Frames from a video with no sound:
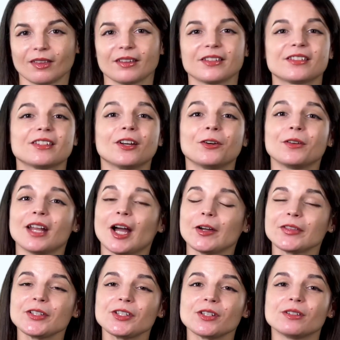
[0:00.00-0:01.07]
So now
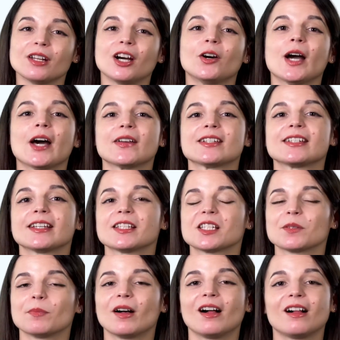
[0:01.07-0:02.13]
that you know how to set
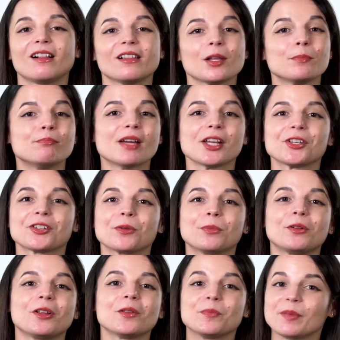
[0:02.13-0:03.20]
small,
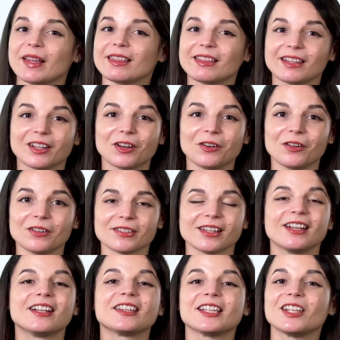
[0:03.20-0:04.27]
measurable monthly goals,
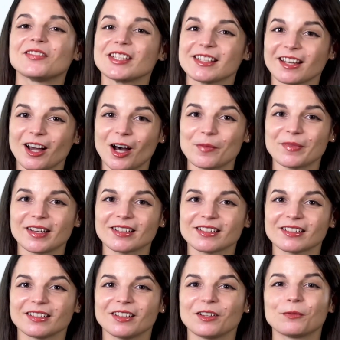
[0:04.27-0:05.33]
leave us a
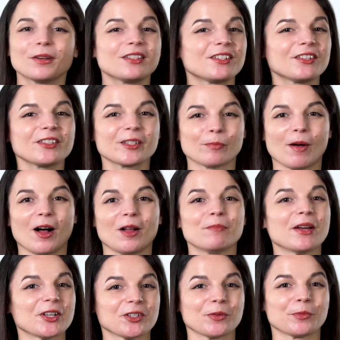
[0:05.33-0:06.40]
comment. What's your small,
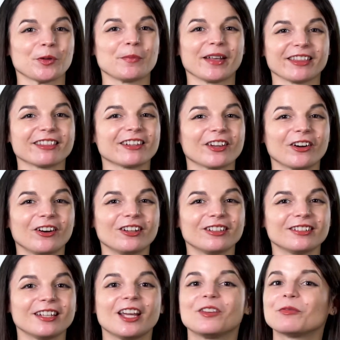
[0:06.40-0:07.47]
measurable monthly goal,
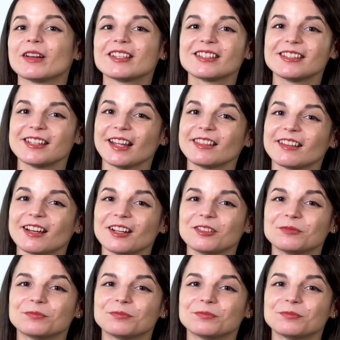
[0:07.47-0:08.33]
and what's the deadline?